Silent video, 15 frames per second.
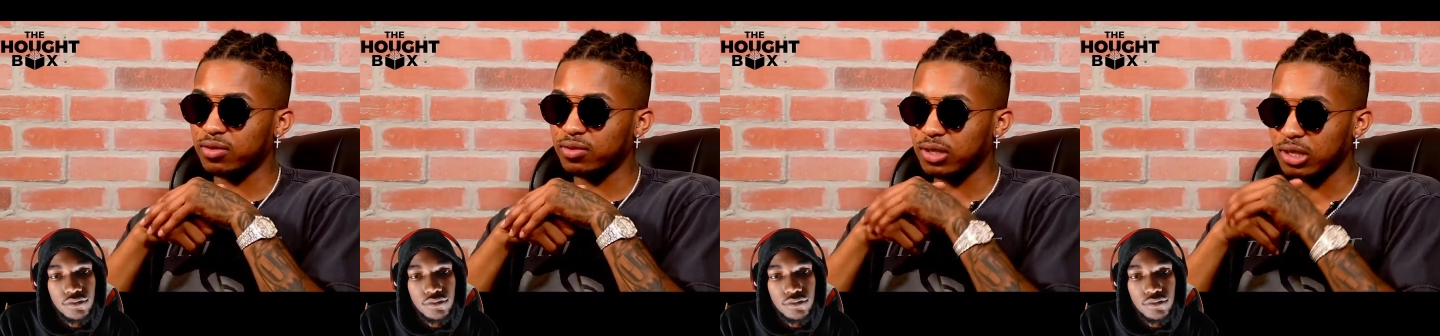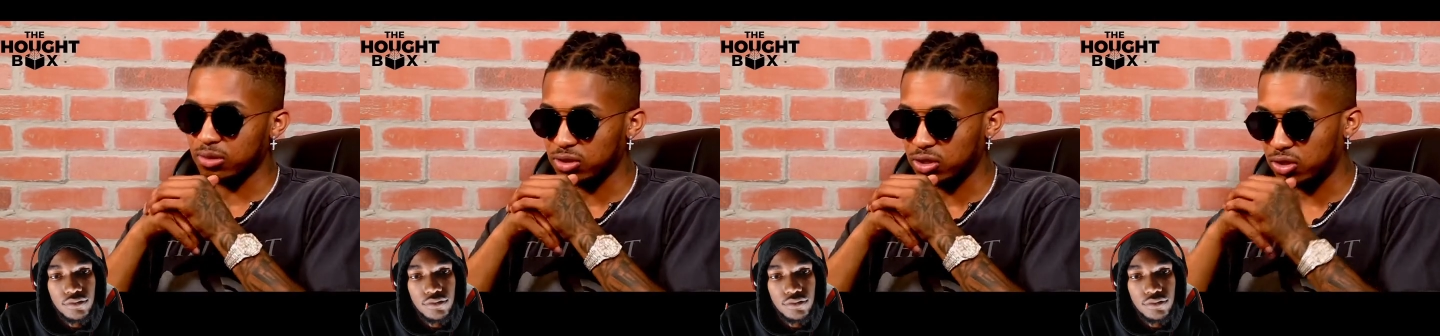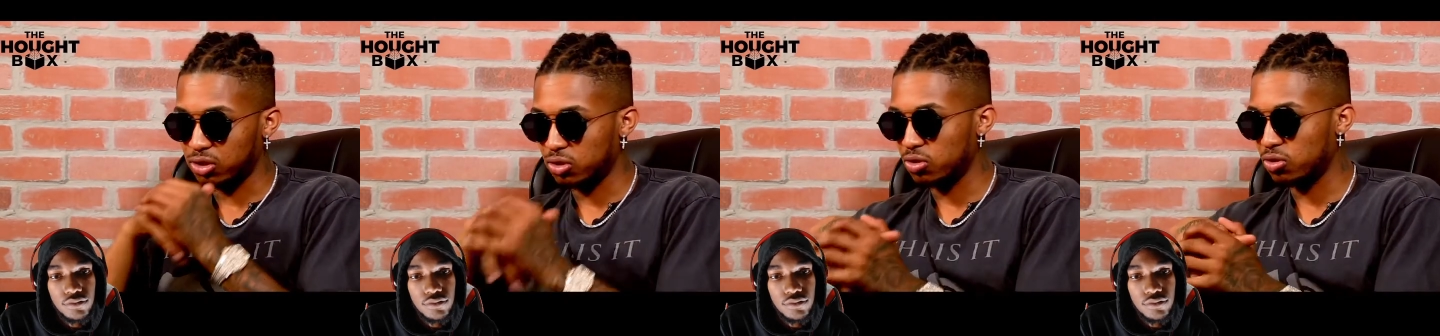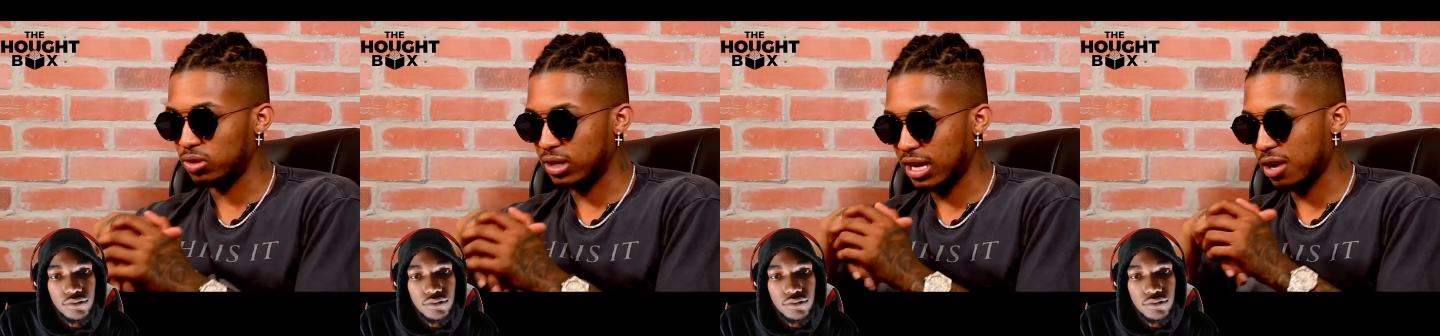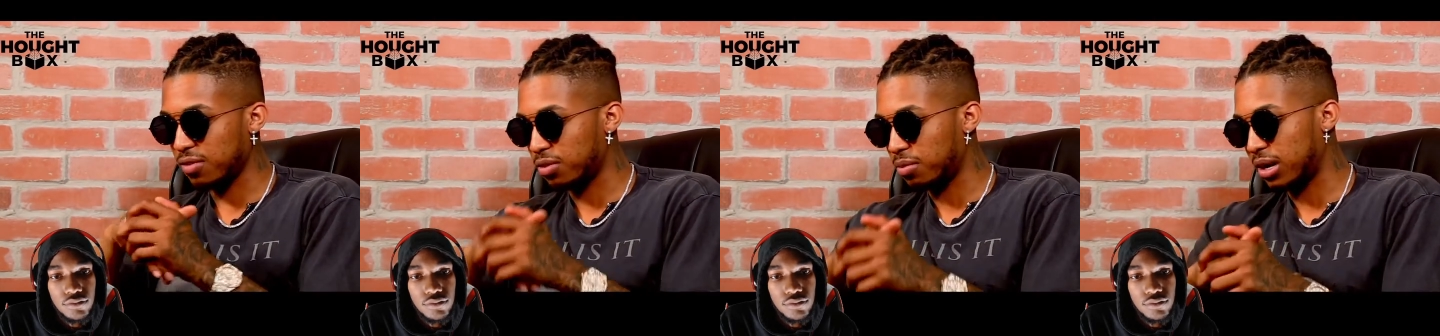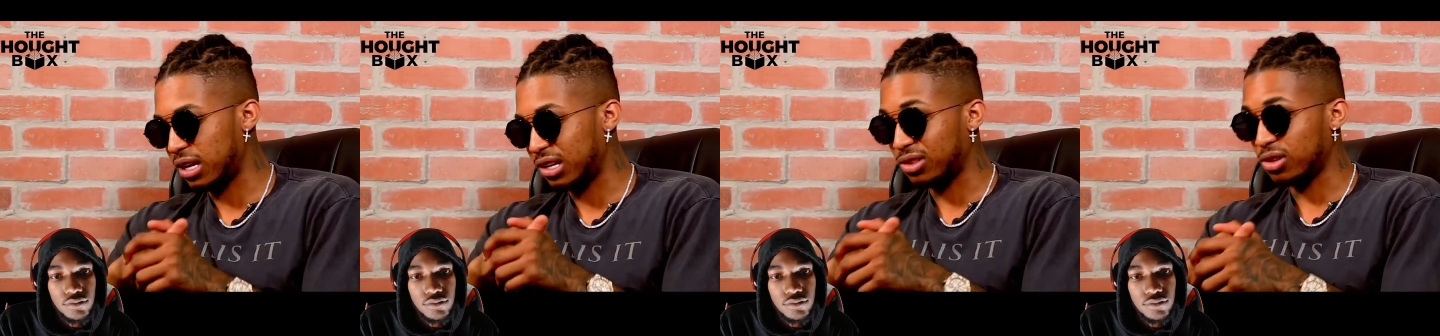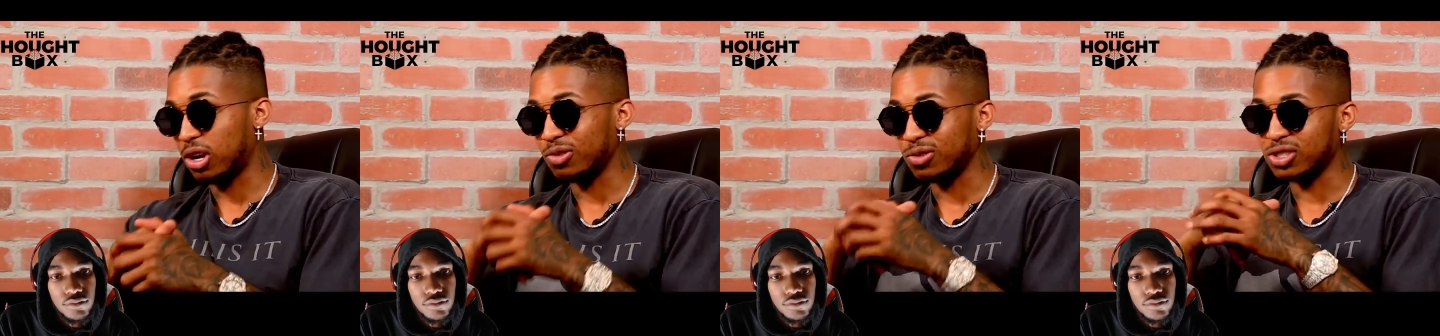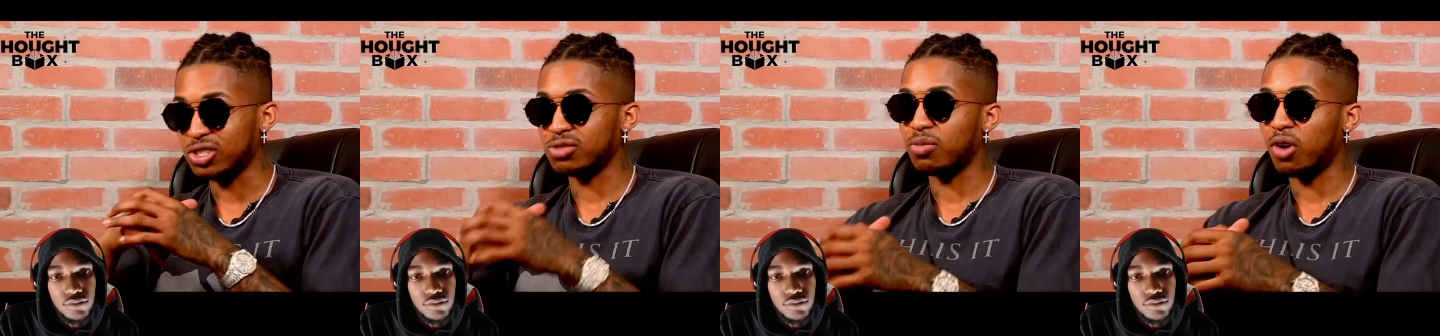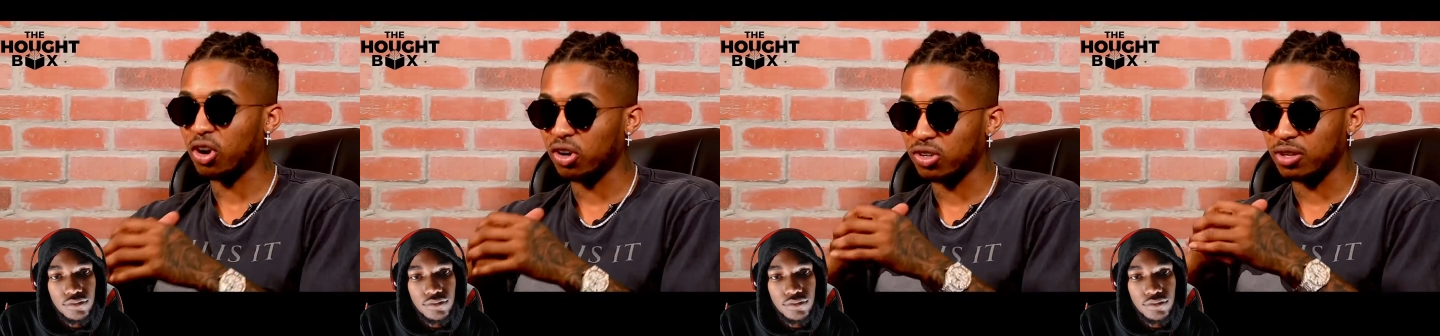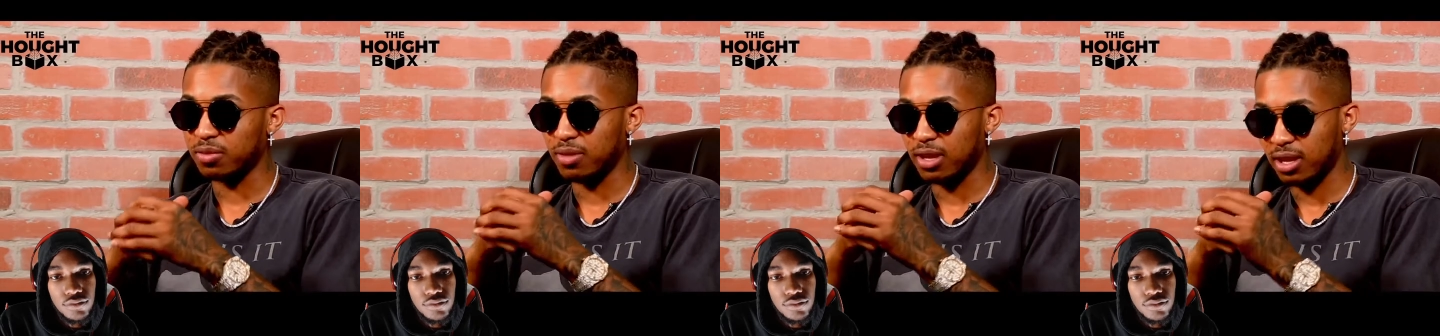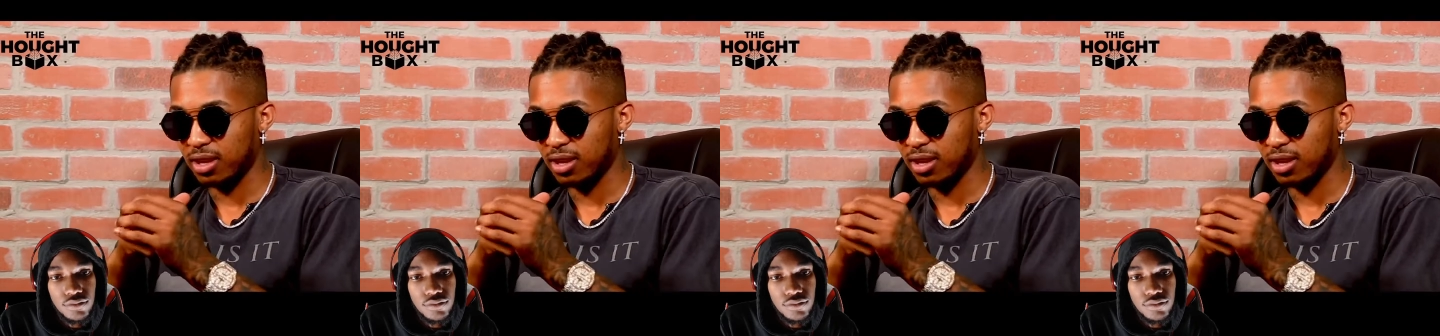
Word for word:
Speaker 1: And there was a dude that everybody thought was smarter than me